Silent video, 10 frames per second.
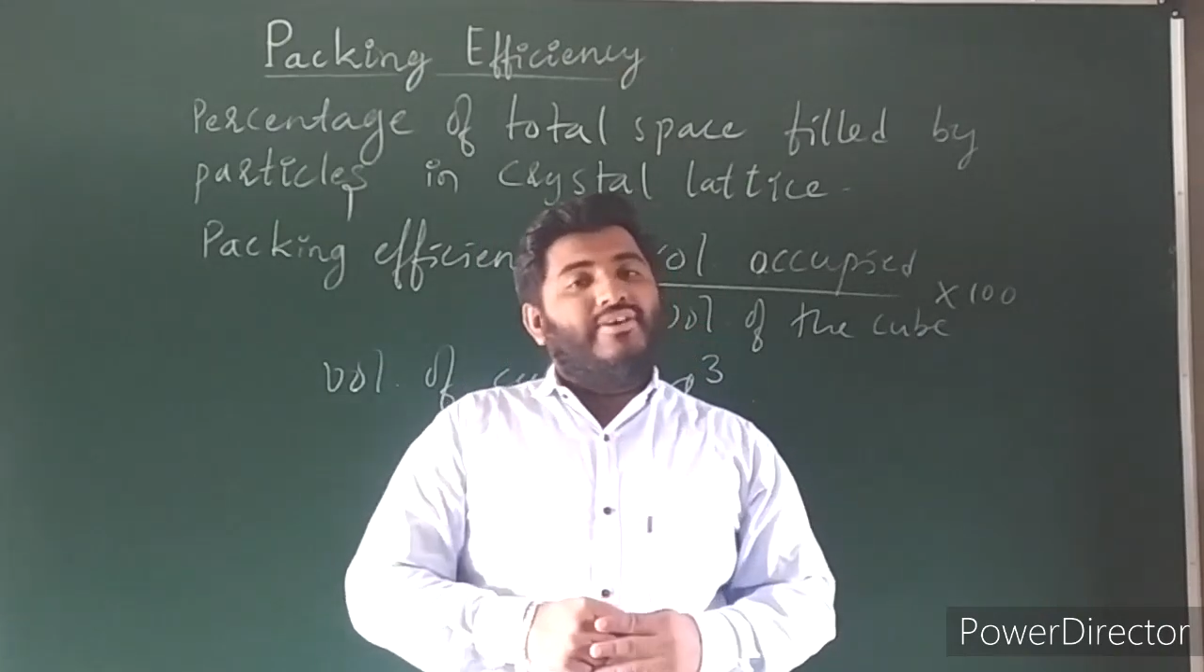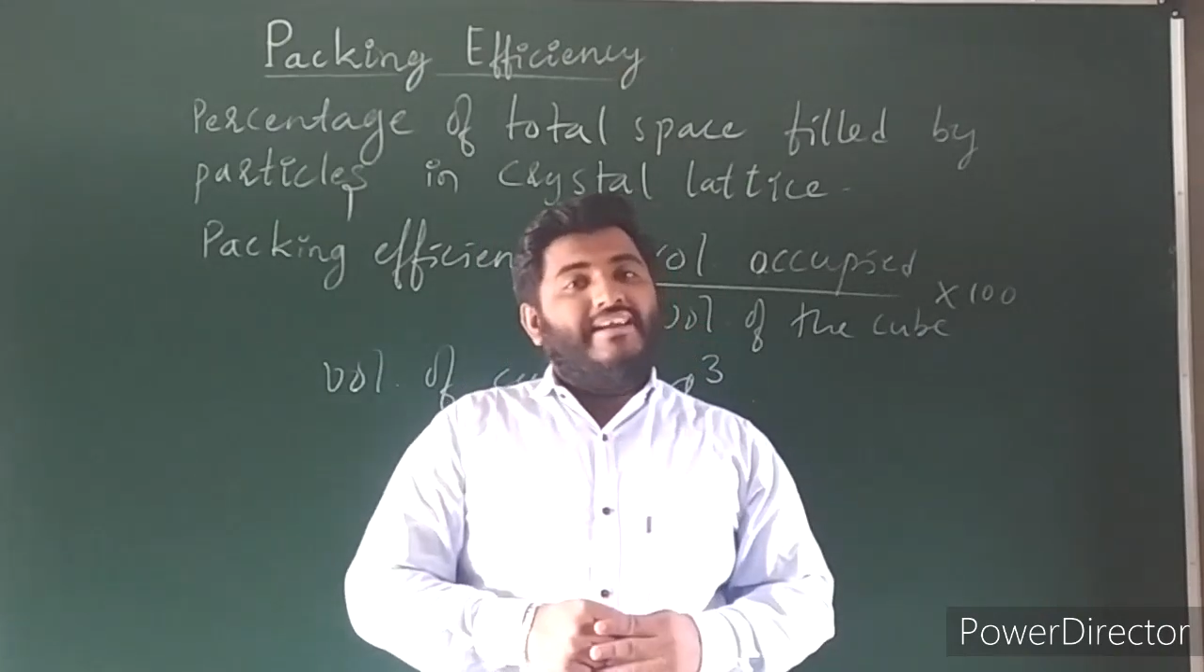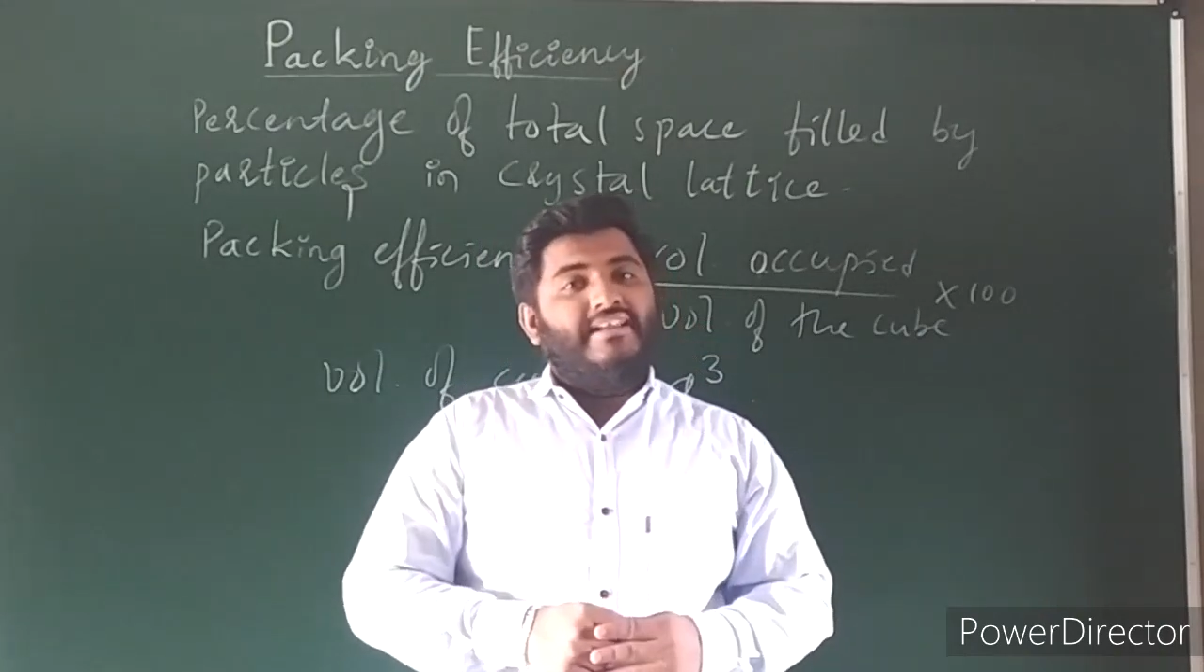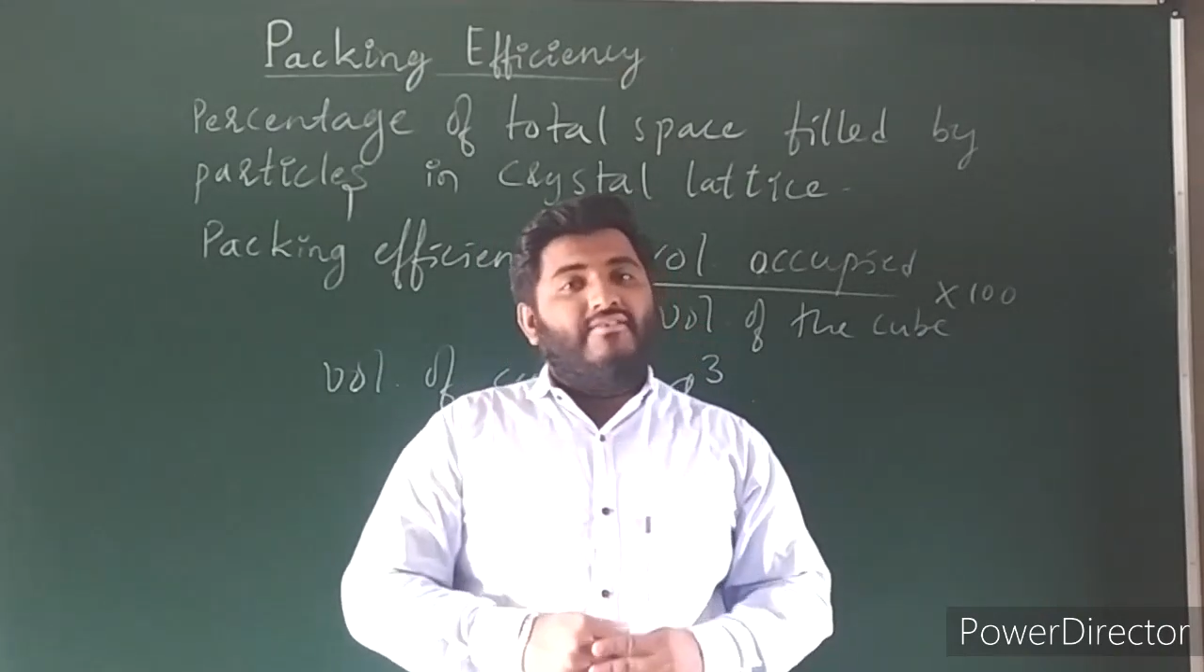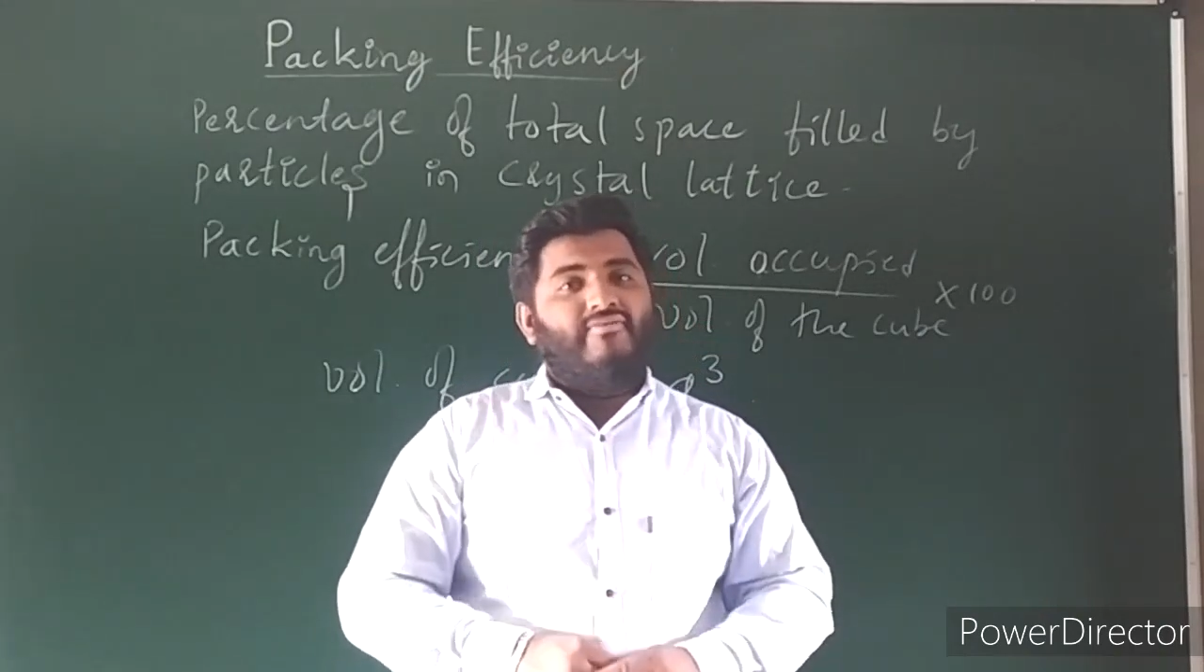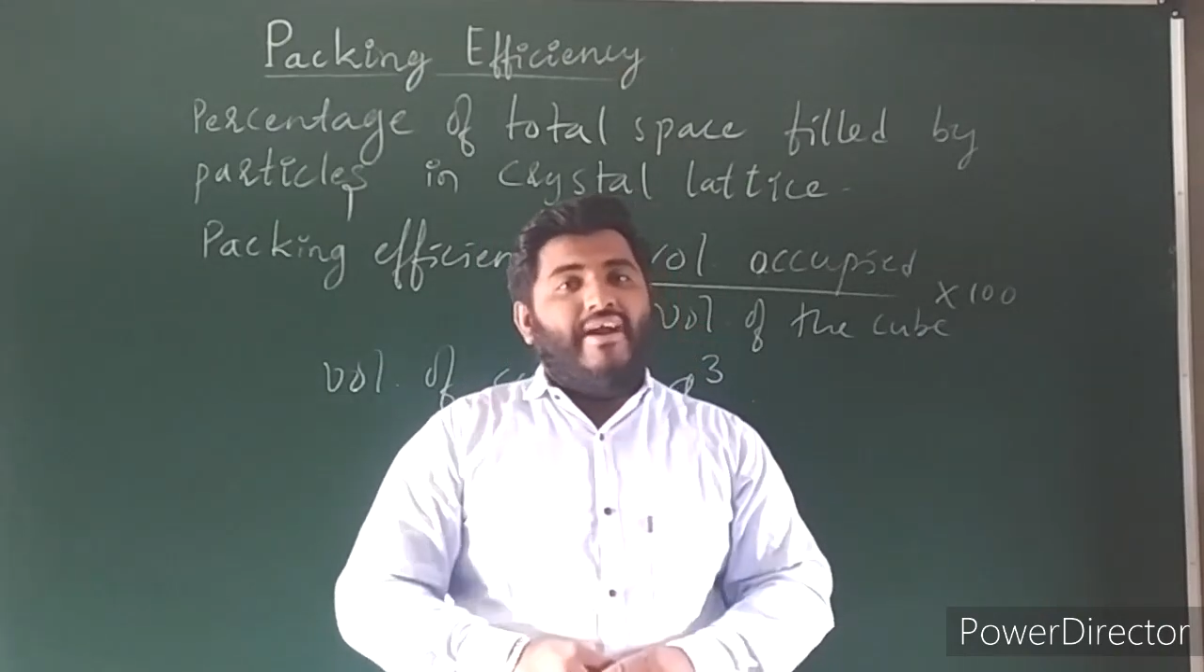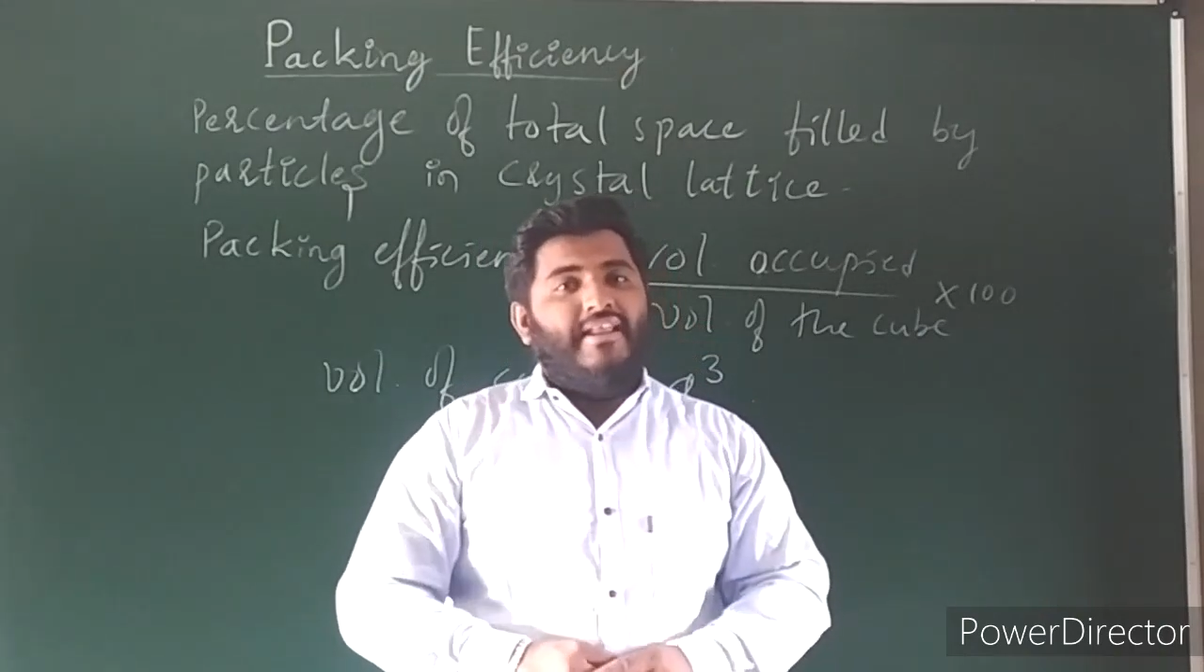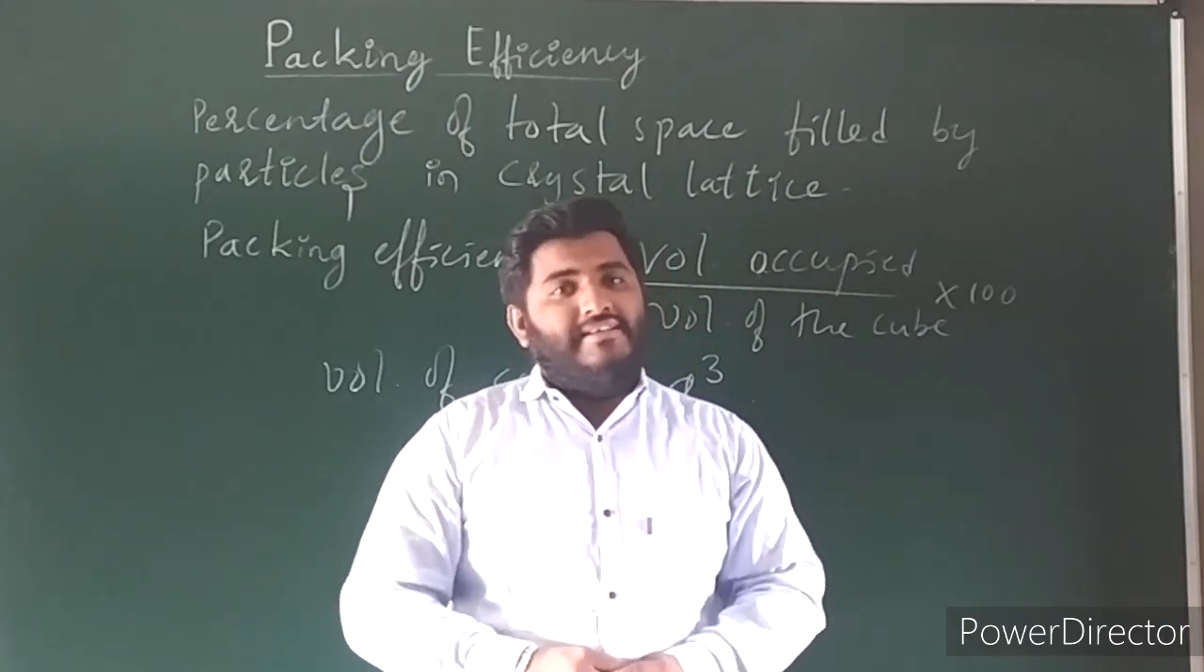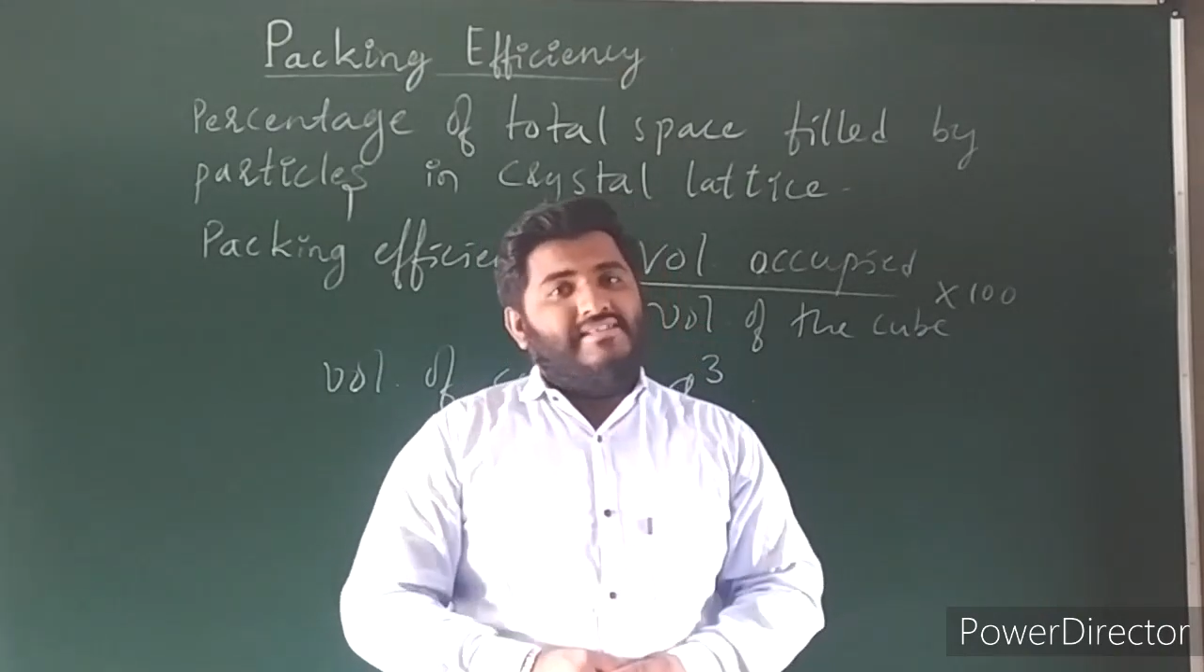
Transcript: to get in our final